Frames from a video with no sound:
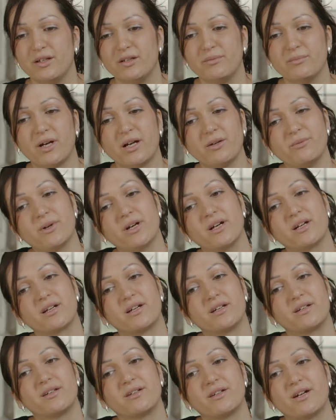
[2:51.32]
In my work,
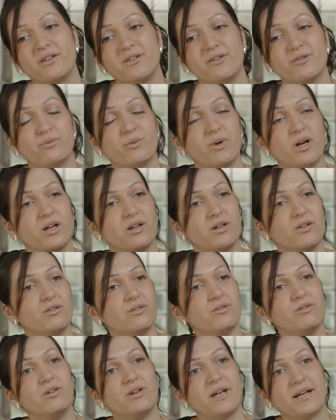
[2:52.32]
I kind of work on
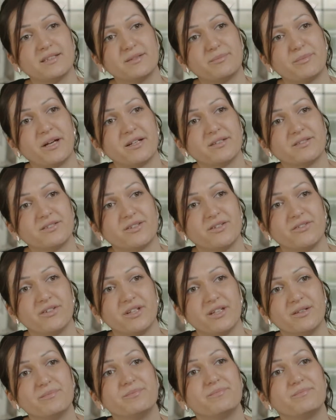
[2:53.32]
all aspects of
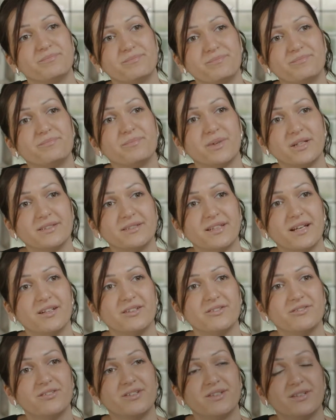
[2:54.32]
it
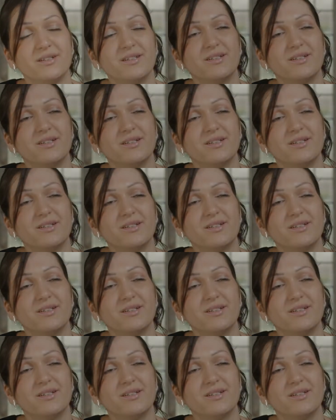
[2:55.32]
myself.